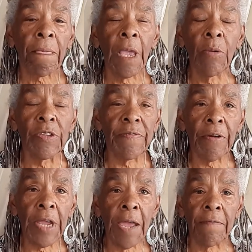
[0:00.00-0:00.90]
It was
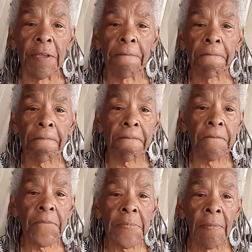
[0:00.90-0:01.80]
very heavy.
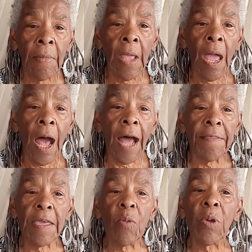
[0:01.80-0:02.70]
I
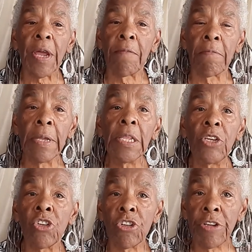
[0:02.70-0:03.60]
think what I really
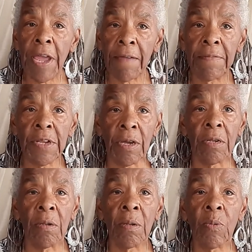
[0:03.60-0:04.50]
should have
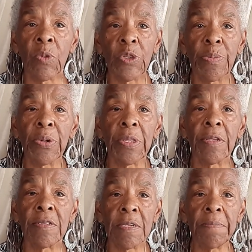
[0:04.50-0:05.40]
done was put the
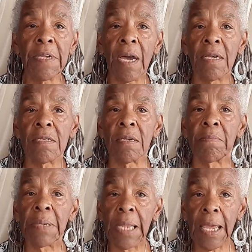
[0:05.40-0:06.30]
zip ties in
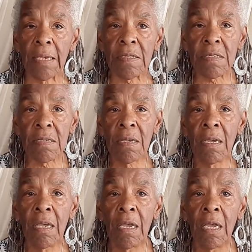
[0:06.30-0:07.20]
place
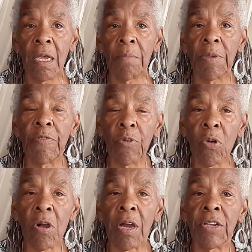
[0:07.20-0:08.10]

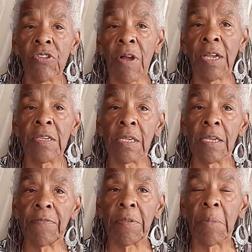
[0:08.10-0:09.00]
before I tried to
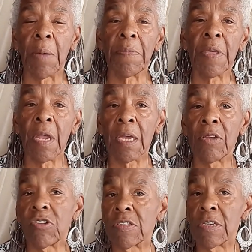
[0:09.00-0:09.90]
lift them up. Then I could
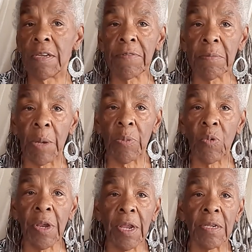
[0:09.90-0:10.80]
just lift them up
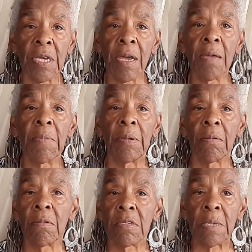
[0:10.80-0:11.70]
one at a time
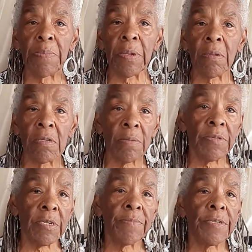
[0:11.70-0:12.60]
and zip it, zip,
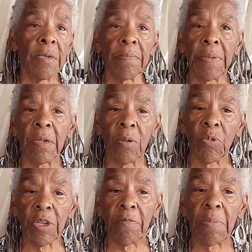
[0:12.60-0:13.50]
zip, zip, and it
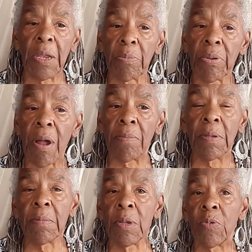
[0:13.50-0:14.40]
wouldn't have been a
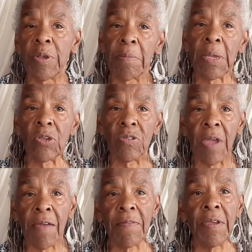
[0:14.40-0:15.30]
problem, and it wouldn't have been too
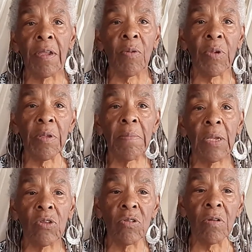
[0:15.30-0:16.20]
heavy, and it wouldn't have
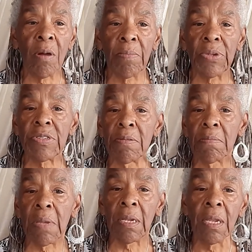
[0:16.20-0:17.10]
been too
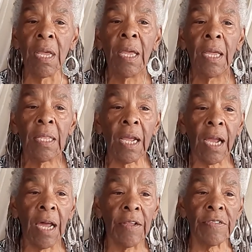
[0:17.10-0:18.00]
cumbersome, and that
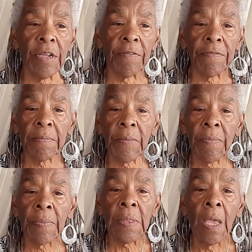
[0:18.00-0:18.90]
kind of stuff.
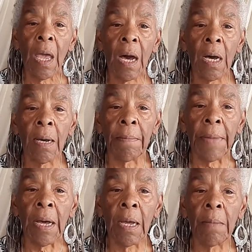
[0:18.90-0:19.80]

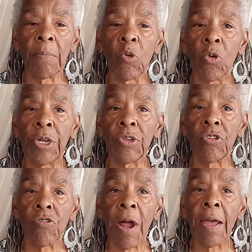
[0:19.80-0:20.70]
I'm going to
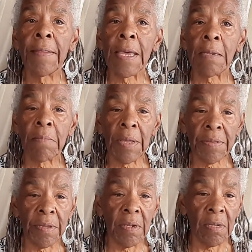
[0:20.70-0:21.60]
try that
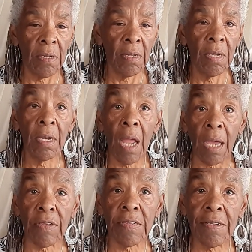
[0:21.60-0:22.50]
method
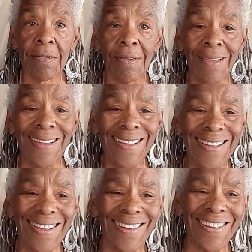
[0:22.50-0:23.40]
next.
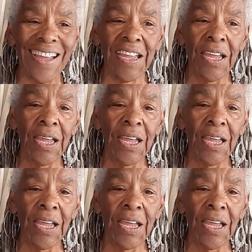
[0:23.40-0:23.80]
Okay.